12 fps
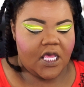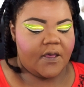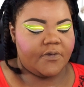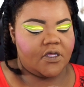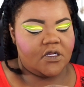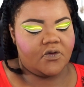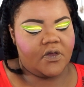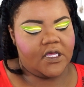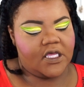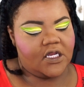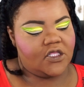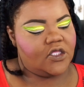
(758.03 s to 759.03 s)
I'm going to go
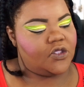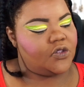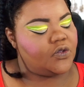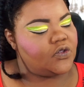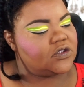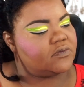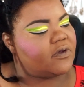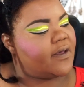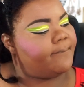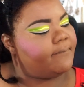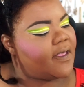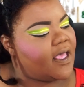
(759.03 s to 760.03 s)
ahead and use my
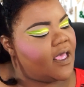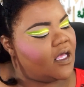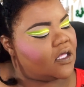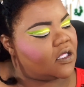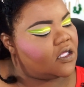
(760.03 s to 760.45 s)
MAC,